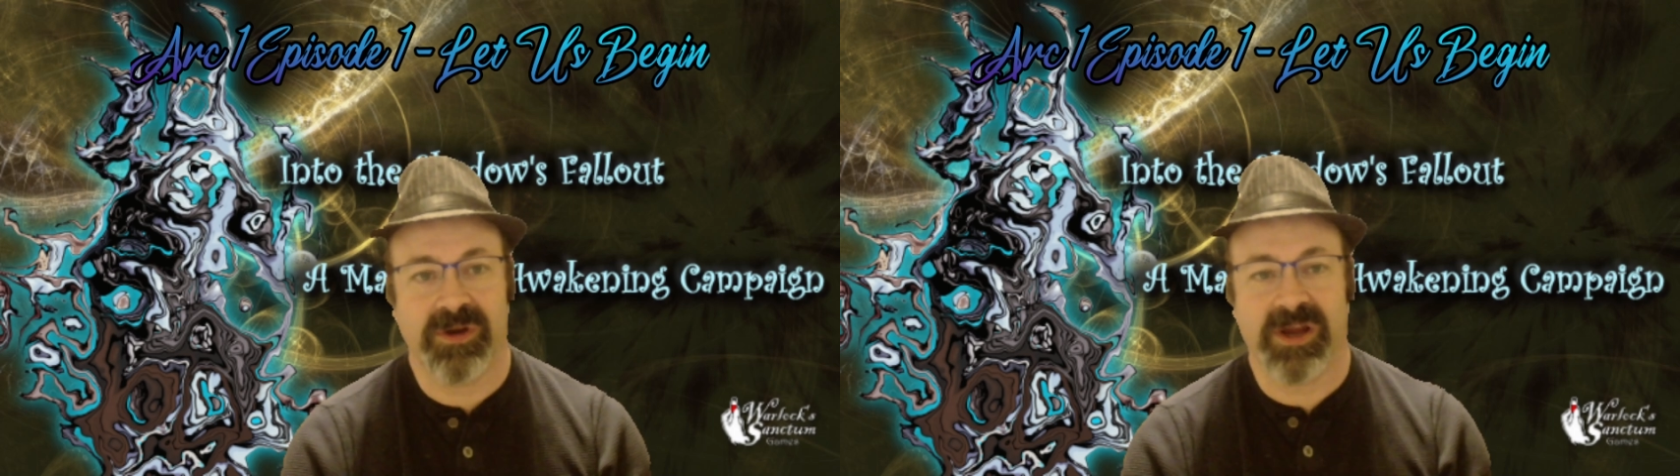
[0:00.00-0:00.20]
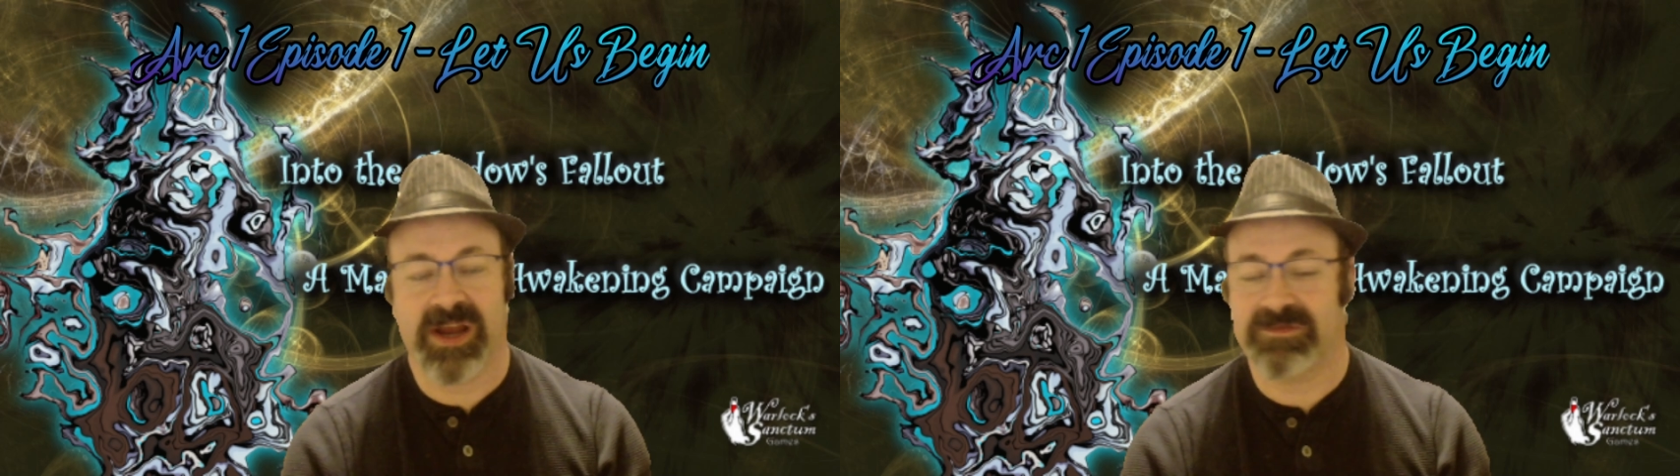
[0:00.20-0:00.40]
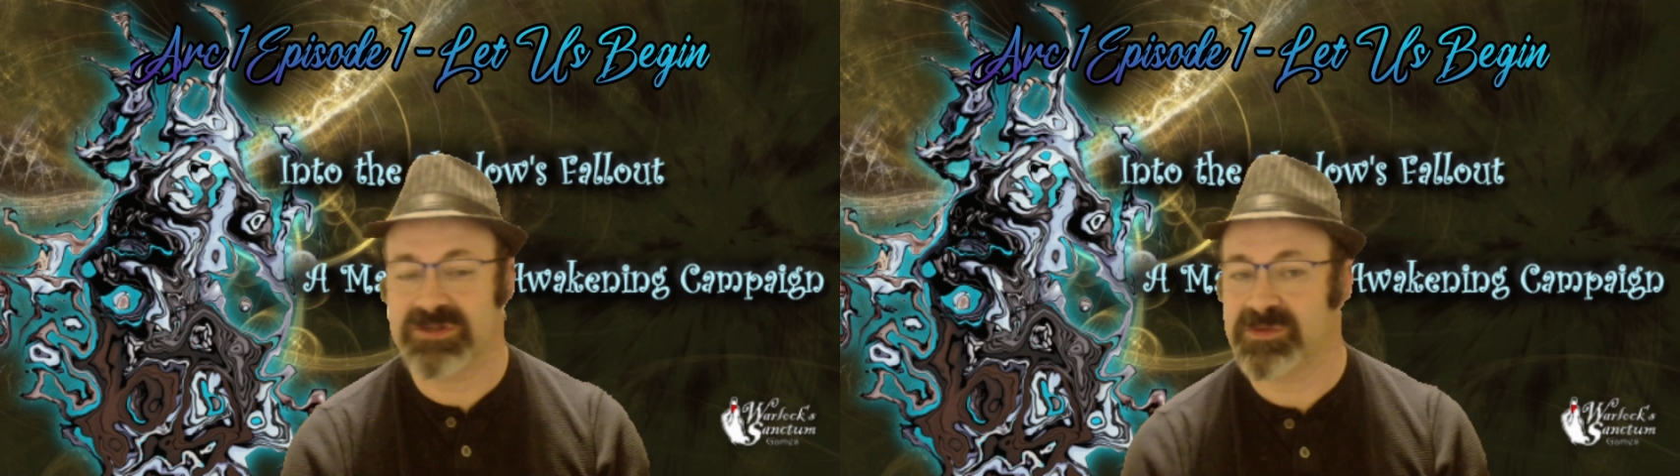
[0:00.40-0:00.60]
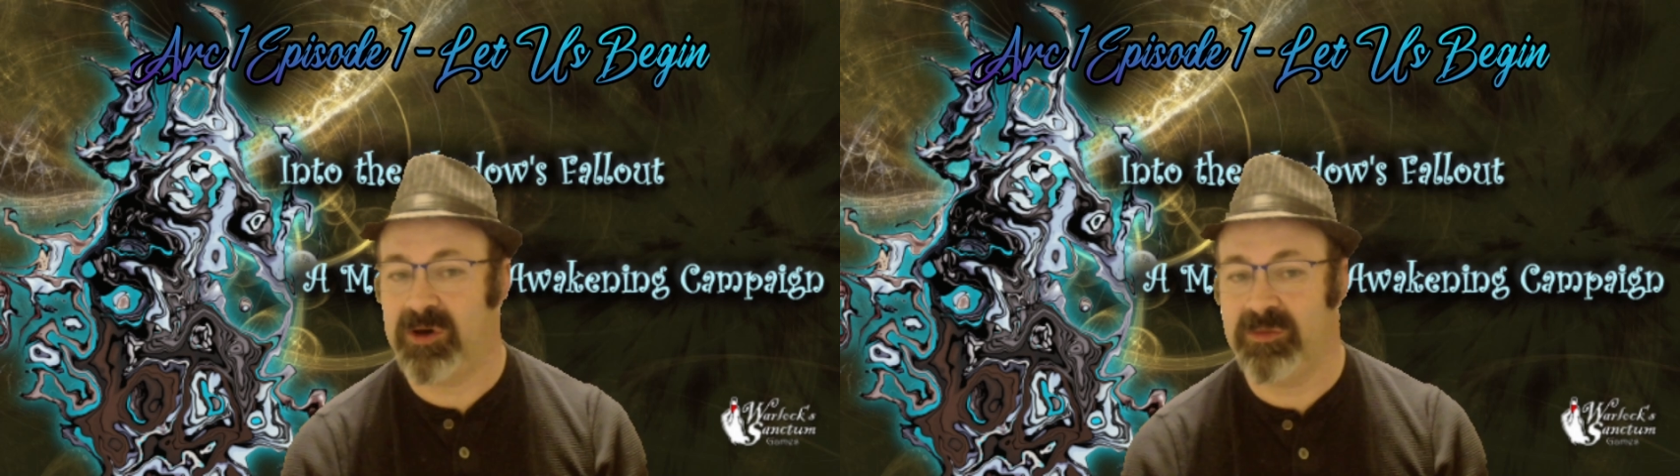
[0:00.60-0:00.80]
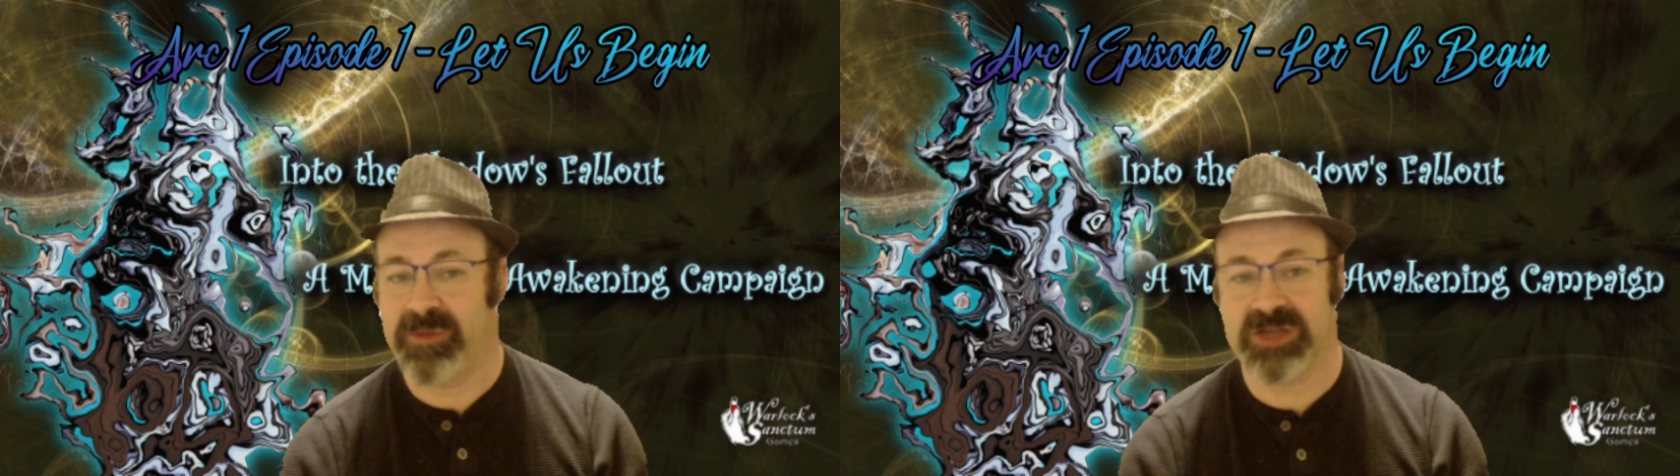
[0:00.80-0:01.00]
and have a small
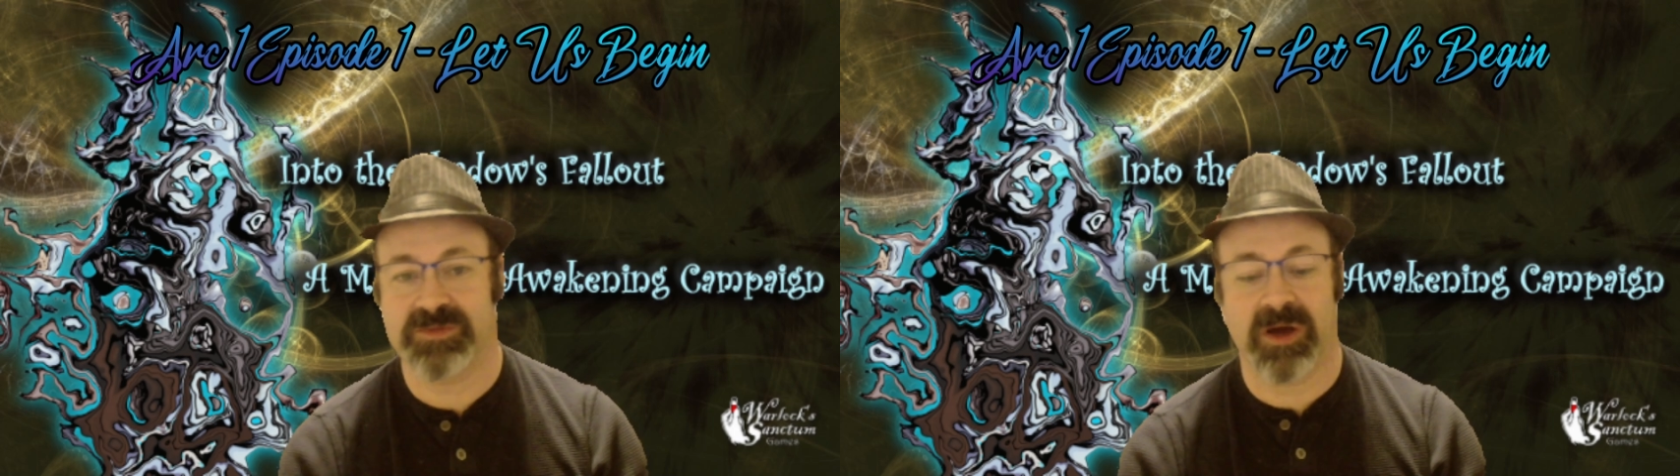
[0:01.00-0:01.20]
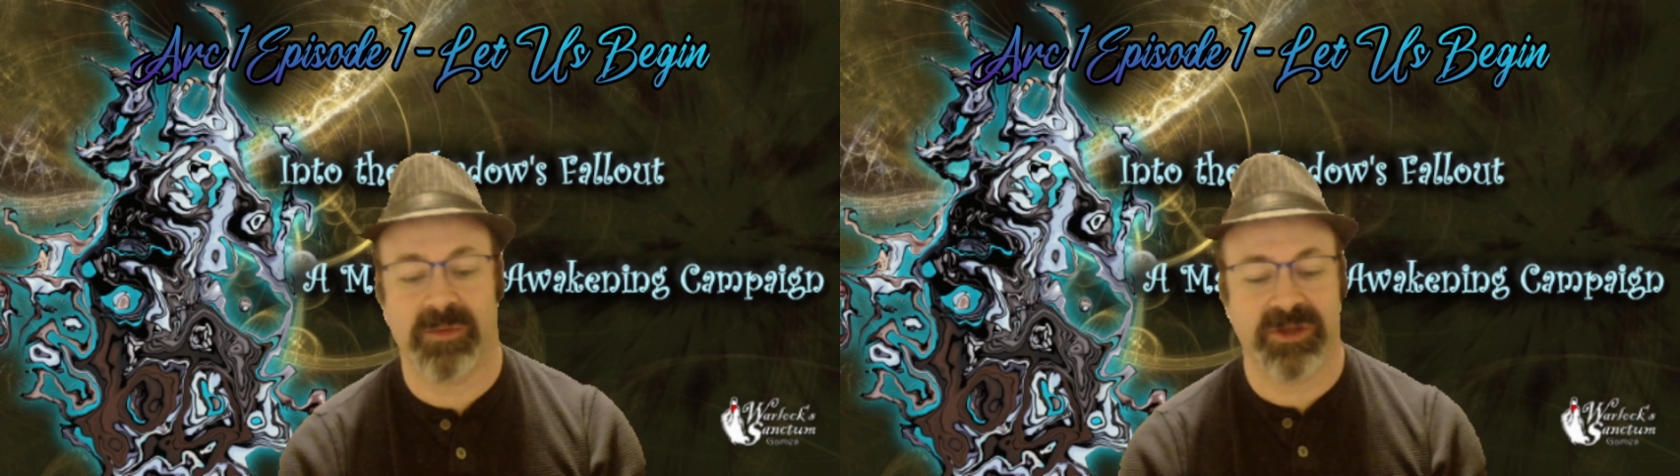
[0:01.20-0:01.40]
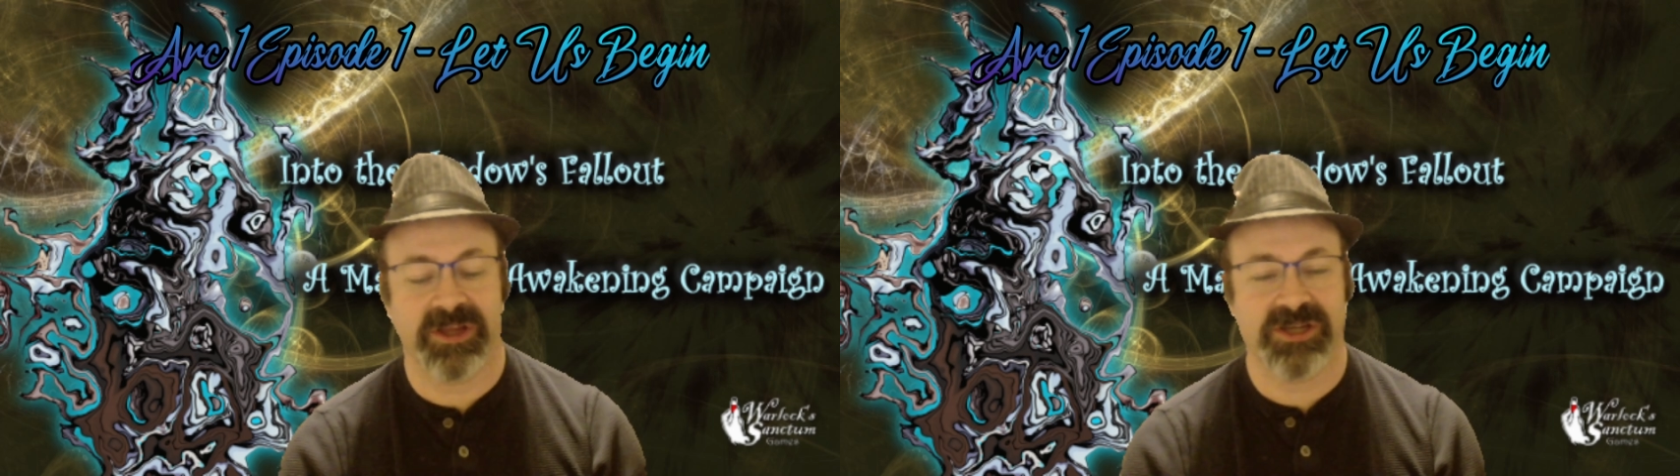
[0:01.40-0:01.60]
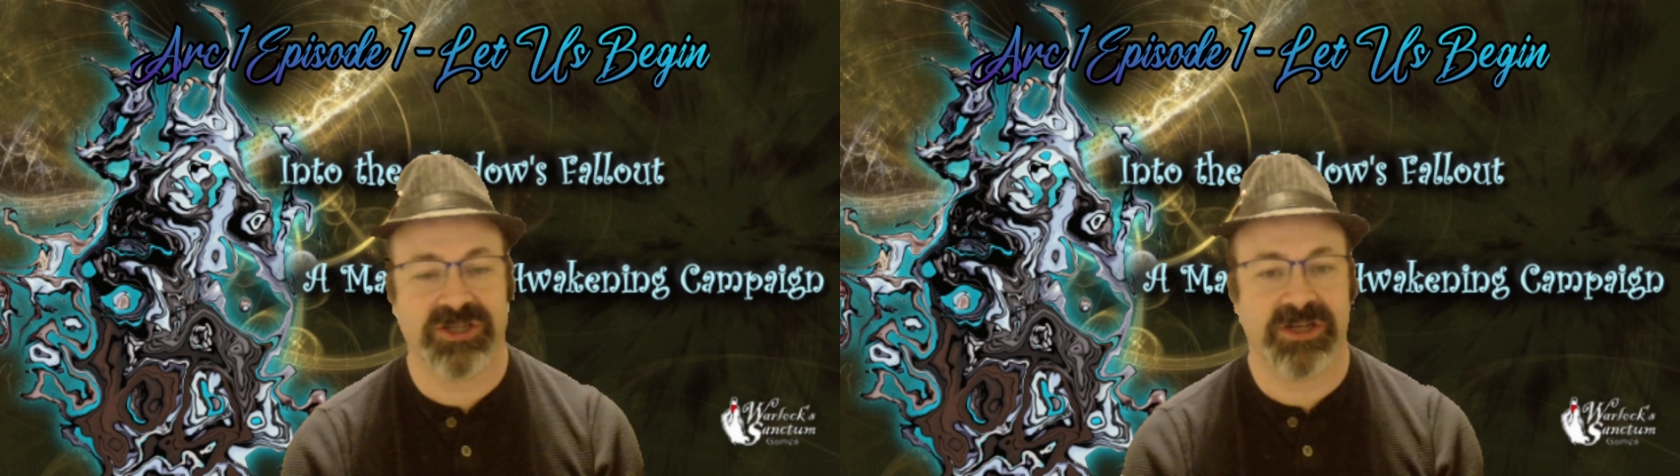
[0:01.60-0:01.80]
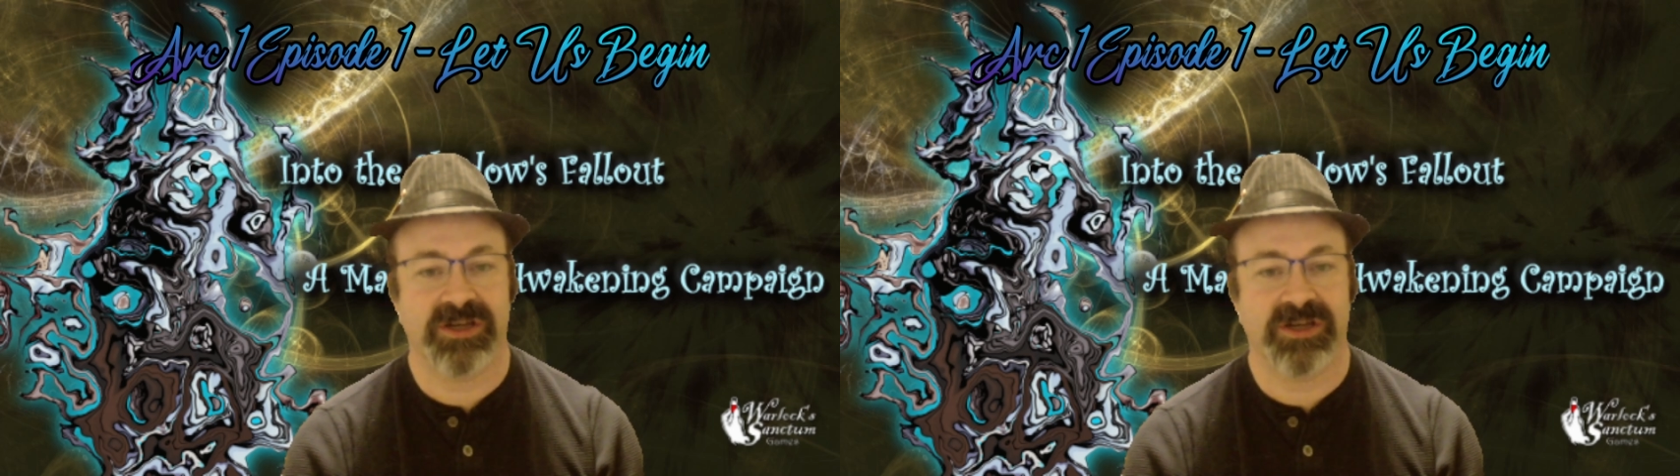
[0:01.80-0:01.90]
mage population,